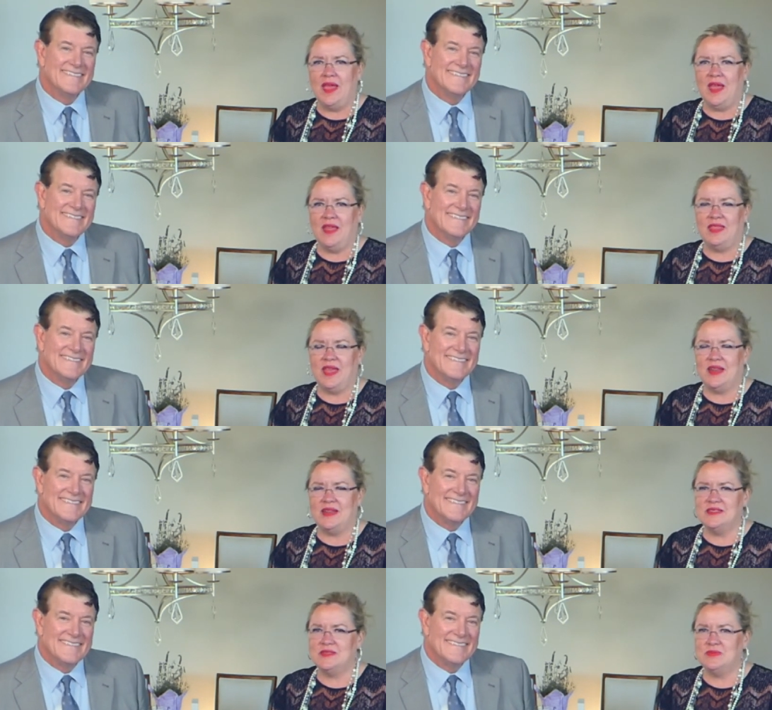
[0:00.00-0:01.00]
Speaker 1: and
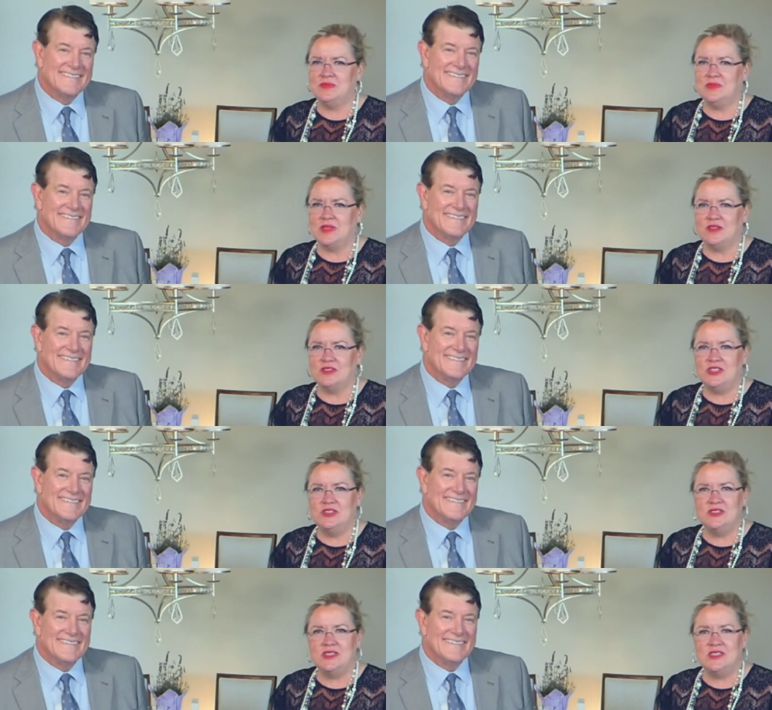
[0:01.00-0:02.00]
that is what they're
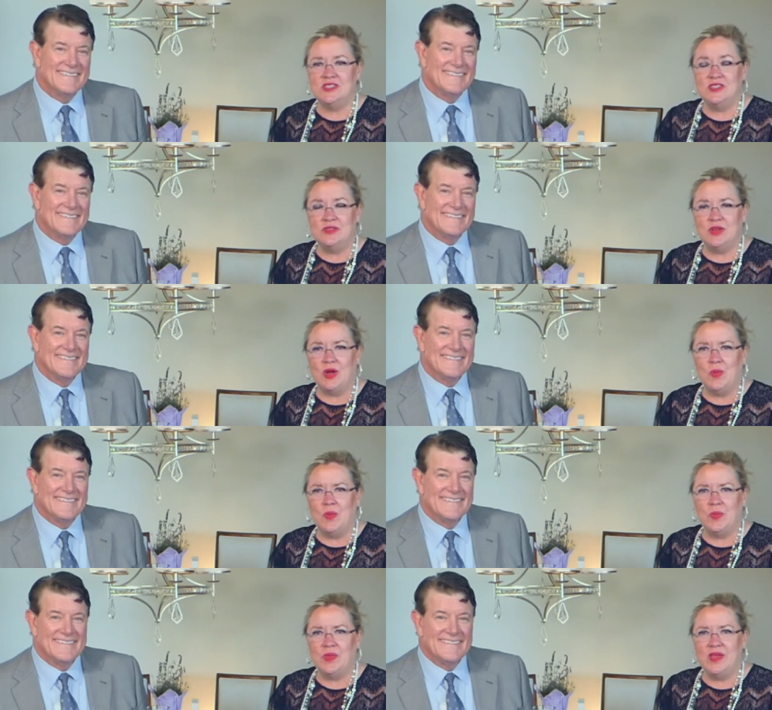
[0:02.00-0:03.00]
choosing to do go
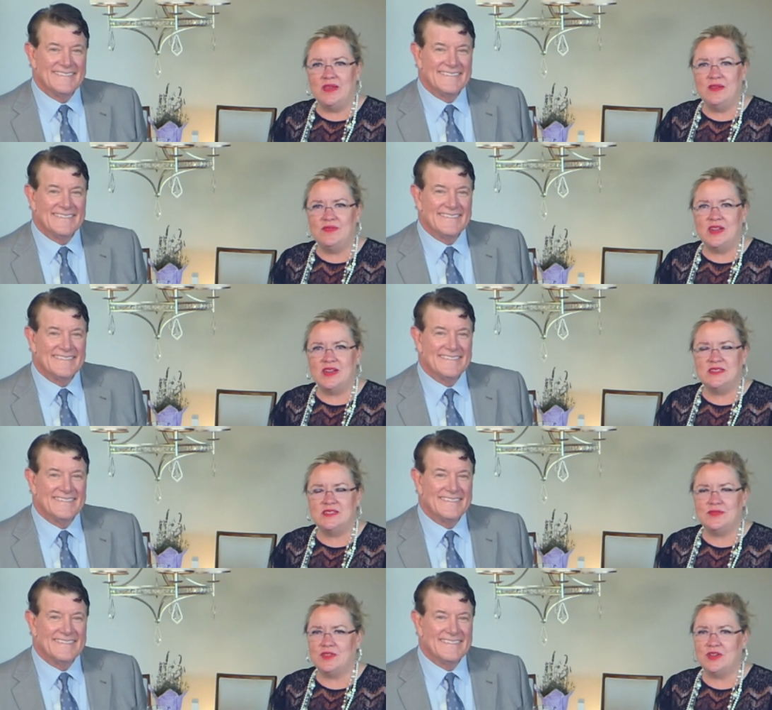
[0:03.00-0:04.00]
live in a
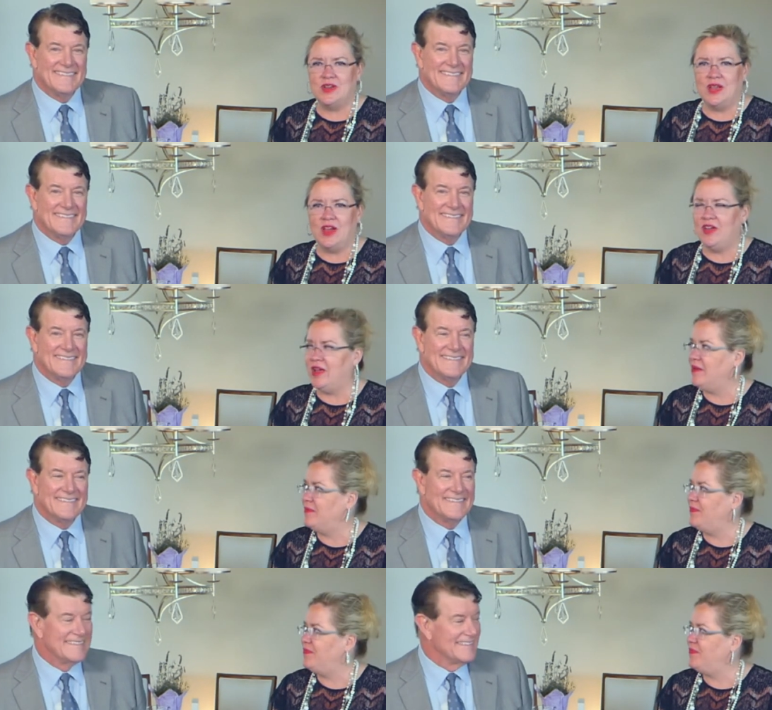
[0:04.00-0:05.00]
different area
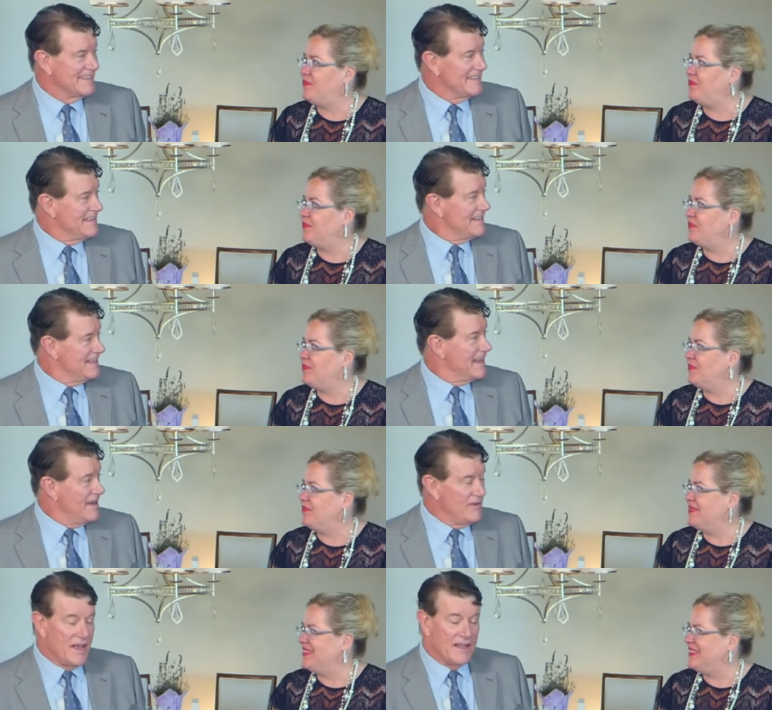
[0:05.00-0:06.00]

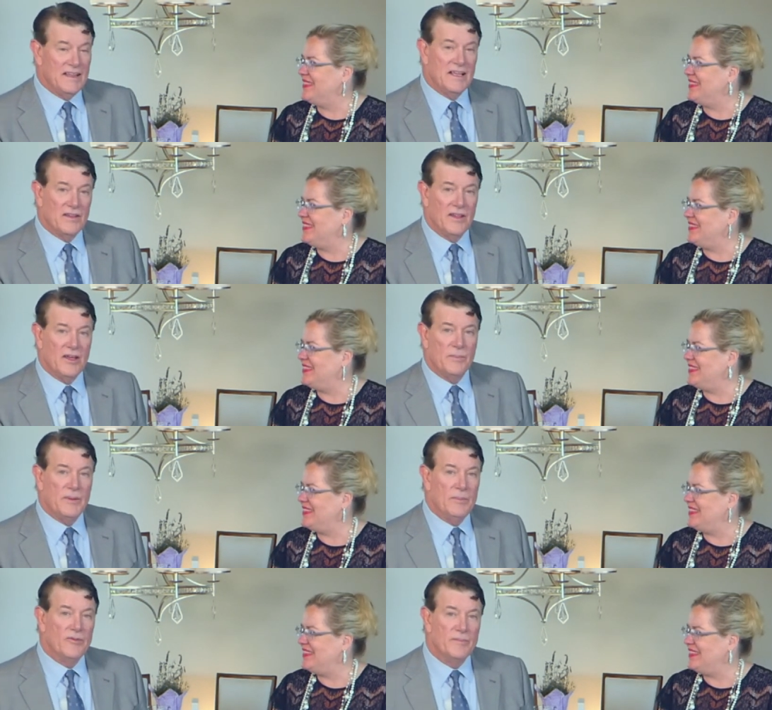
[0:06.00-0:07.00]
Speaker 2: yeah, I think a lot
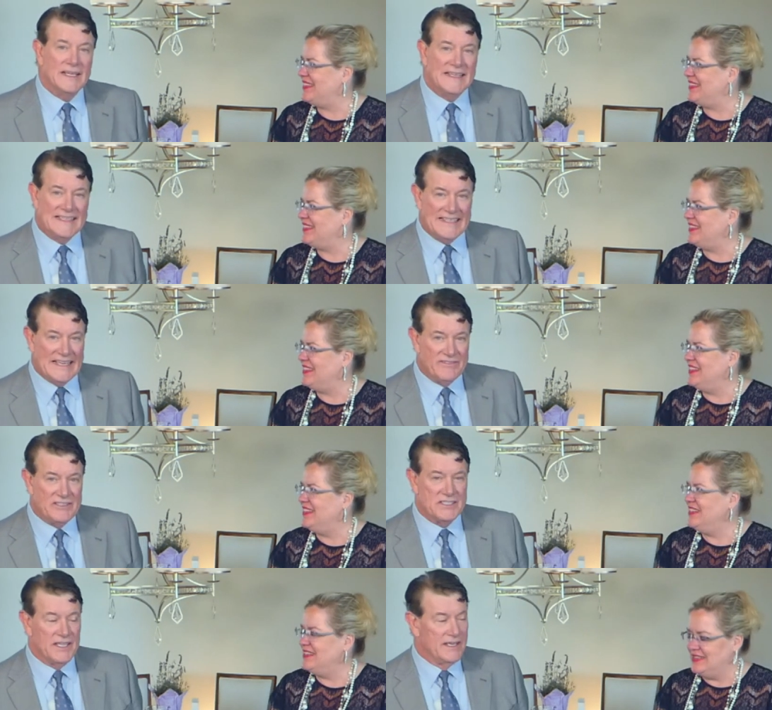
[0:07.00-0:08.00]
of people have been
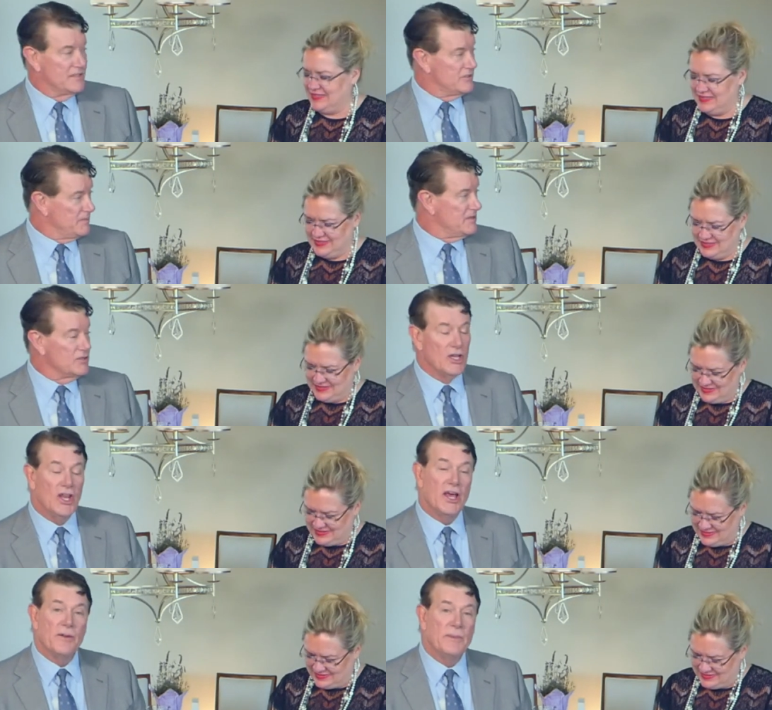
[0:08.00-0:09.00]
devastated, especially a
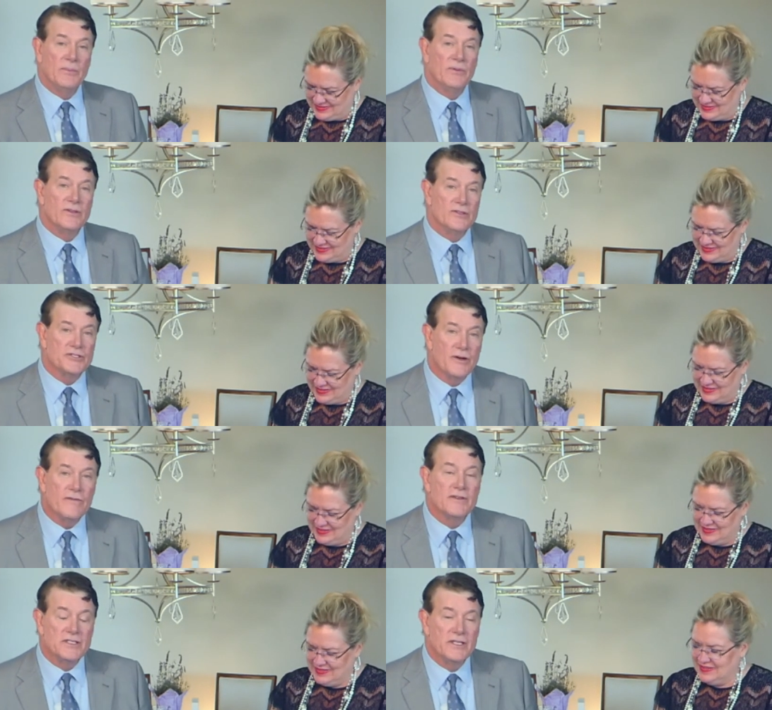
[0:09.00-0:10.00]
lot of people in the
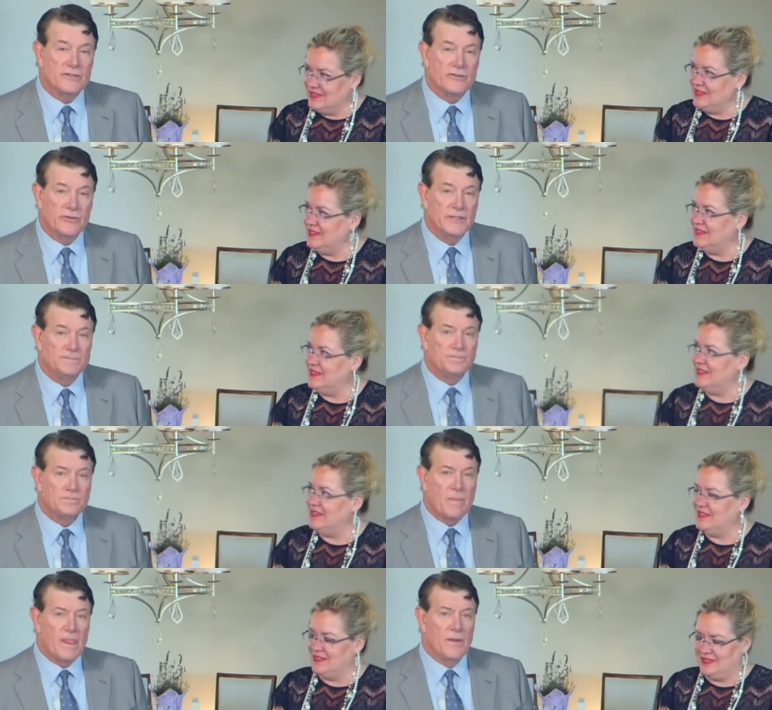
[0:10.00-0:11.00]
service industry,
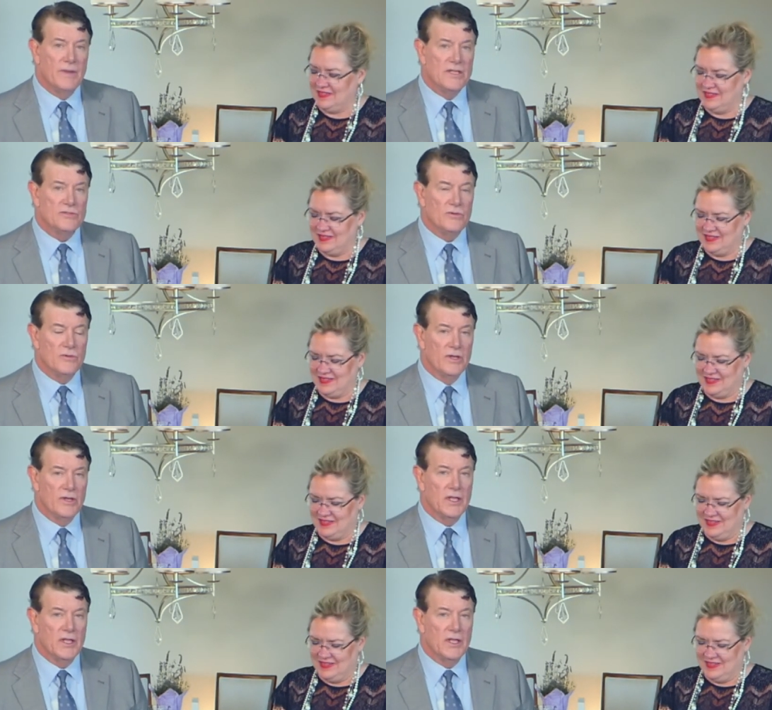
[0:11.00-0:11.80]
based on the